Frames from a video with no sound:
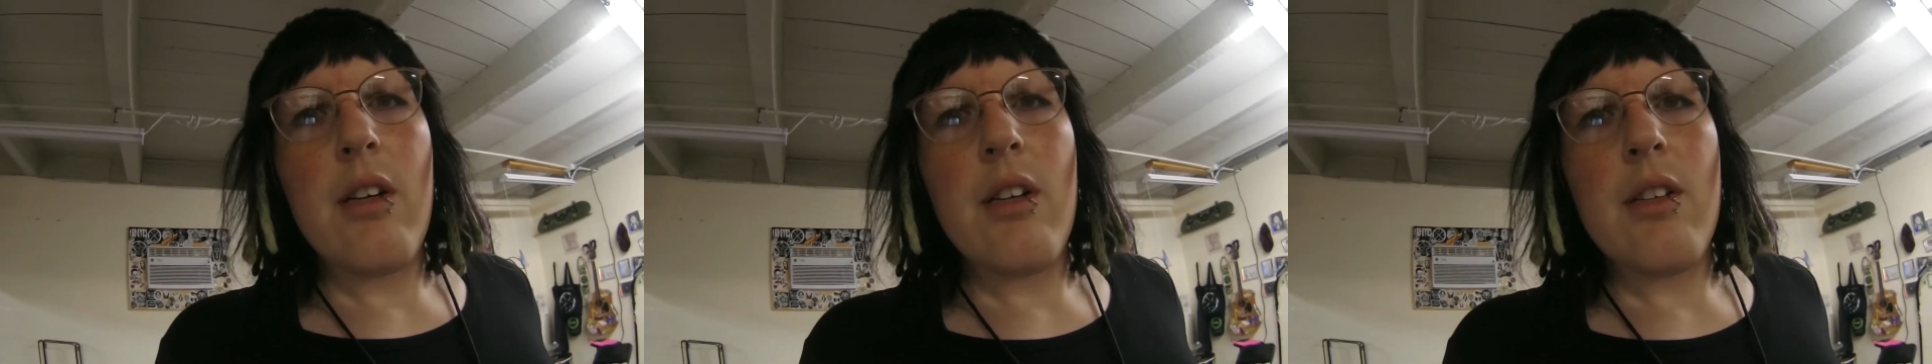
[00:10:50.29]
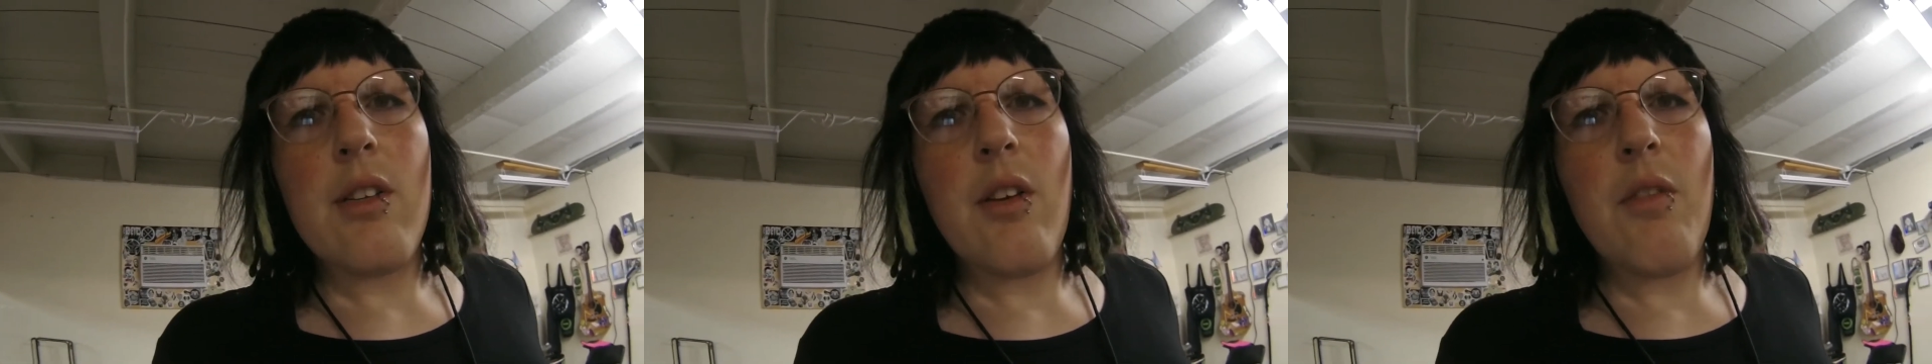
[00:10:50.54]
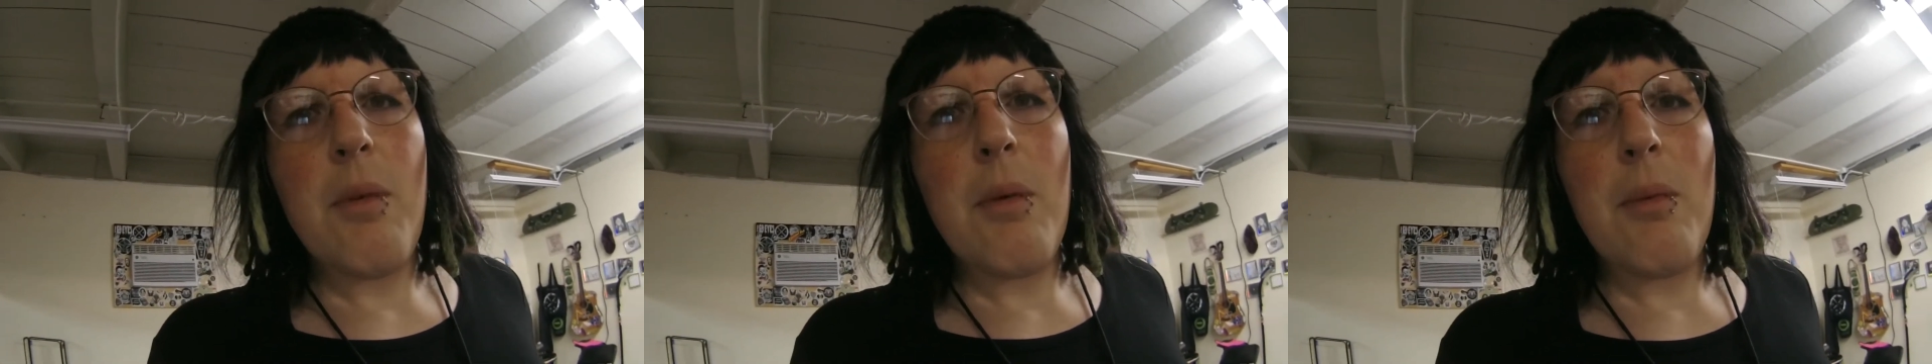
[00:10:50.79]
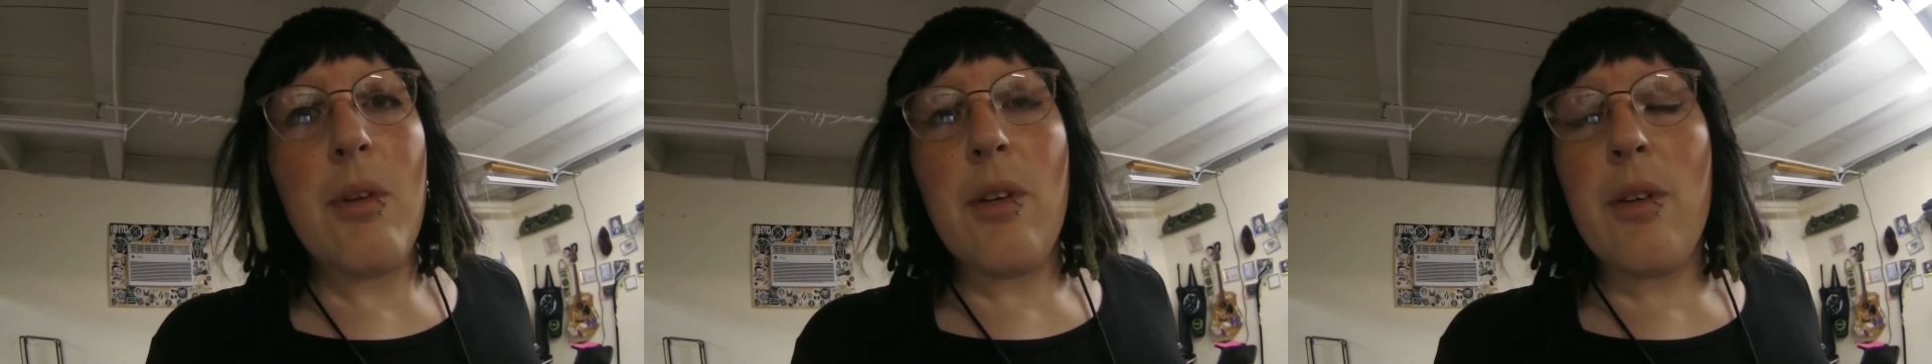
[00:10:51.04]
And so if
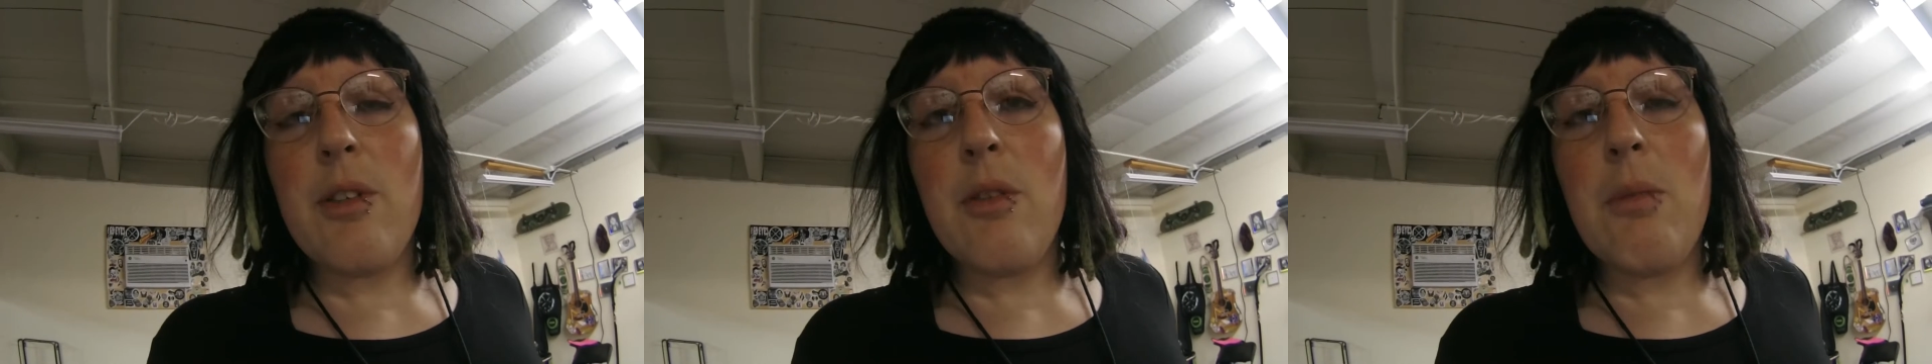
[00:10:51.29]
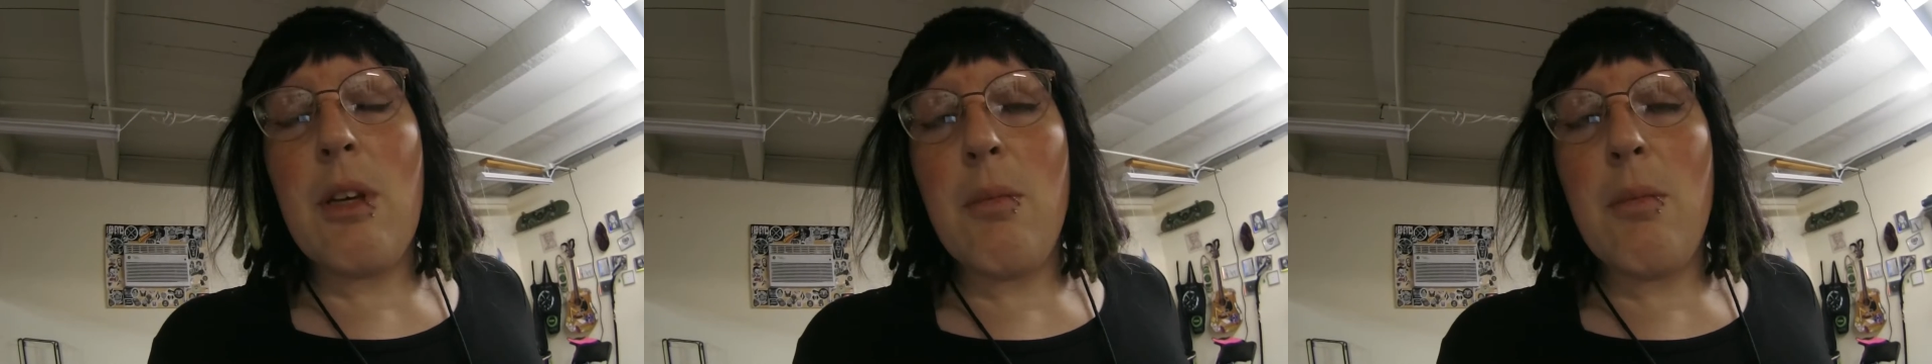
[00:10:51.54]
people are going to be